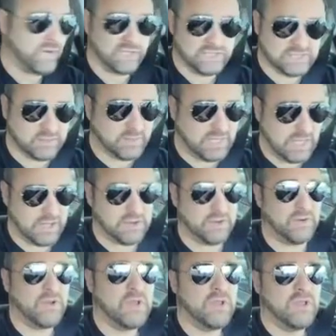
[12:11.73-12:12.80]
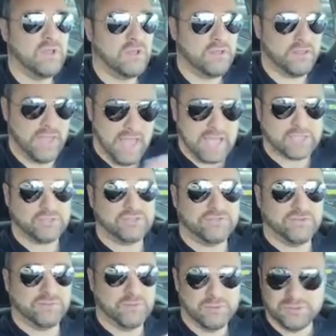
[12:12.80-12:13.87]
QR code to
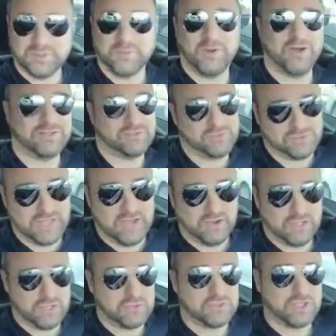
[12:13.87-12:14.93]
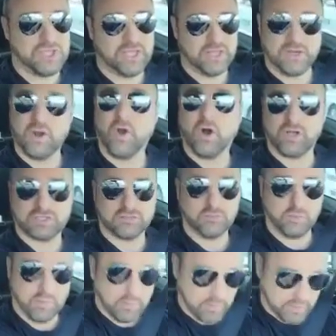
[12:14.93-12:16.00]
email is my favorite statement on marketing.
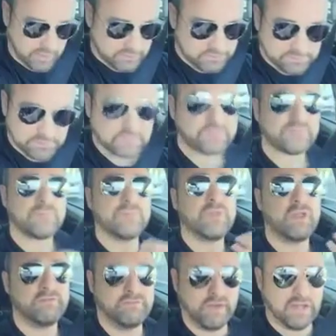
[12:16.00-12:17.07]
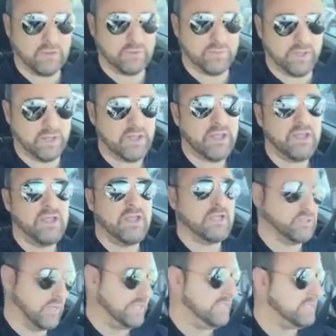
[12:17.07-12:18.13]
Best statement? Okay, so,
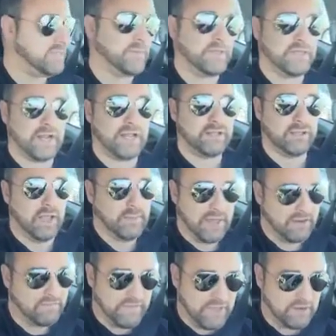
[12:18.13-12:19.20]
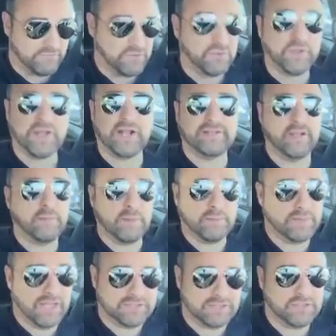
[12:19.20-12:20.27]
not having a picture is
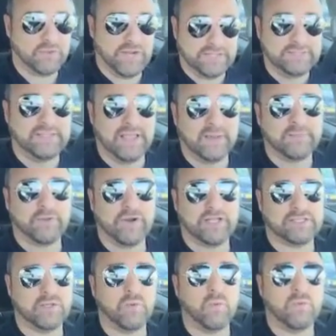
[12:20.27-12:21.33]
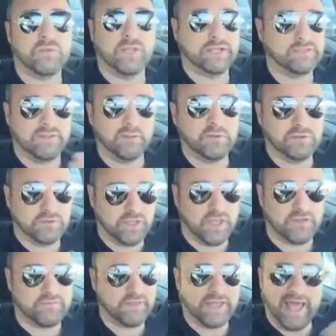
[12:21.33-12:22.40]
just utter stupidity. I apologize to anybody who I'm
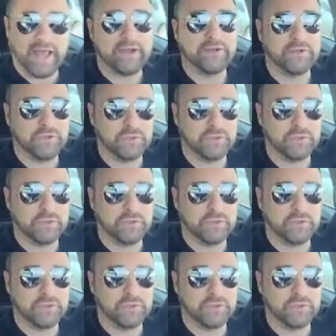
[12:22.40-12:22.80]
offending, but